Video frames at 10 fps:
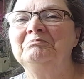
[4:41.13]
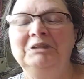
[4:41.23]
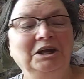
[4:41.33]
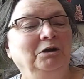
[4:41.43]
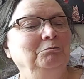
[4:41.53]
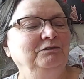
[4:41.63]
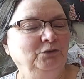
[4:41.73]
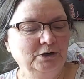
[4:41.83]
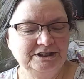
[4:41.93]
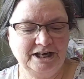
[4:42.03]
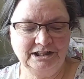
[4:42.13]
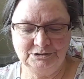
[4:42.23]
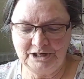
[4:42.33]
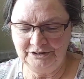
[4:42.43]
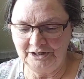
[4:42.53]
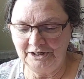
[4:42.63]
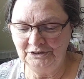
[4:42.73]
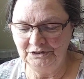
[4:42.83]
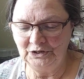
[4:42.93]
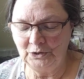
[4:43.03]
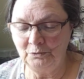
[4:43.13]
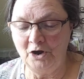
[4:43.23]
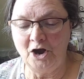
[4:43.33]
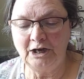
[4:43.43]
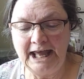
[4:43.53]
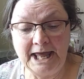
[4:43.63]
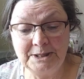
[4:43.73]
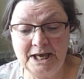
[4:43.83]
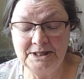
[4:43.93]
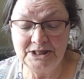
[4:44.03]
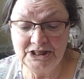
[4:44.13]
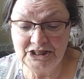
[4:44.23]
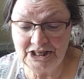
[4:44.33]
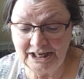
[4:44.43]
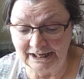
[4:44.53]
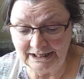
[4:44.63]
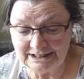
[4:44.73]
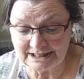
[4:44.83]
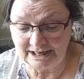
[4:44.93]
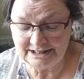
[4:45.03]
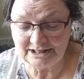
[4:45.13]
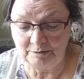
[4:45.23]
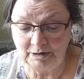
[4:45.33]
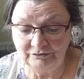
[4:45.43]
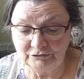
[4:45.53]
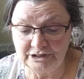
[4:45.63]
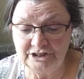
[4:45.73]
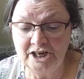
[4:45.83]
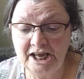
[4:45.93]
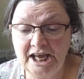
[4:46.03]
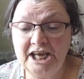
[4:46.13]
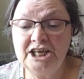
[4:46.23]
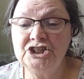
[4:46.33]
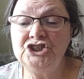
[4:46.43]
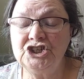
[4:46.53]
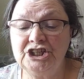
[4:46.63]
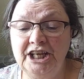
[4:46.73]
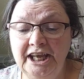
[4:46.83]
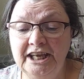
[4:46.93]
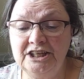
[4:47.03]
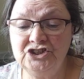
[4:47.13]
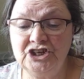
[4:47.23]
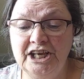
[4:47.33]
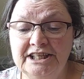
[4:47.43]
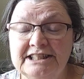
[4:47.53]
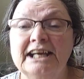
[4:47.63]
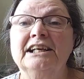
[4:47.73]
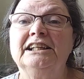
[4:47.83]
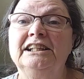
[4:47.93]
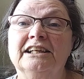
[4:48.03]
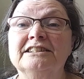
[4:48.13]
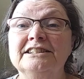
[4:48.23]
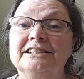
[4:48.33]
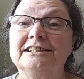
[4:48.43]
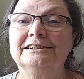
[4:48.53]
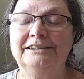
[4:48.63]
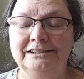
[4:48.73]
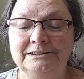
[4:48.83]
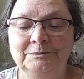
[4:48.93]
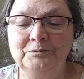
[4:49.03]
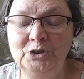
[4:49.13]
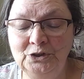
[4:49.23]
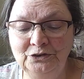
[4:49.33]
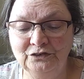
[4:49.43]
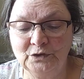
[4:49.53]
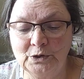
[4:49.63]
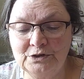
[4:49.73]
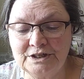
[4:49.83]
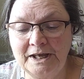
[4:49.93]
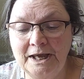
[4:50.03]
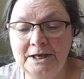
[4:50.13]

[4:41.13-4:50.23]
You know, before a dollar, I thought I couldn't go wrong. And then this, I saw my friend Janae, Janae's Eclectic um, Universe.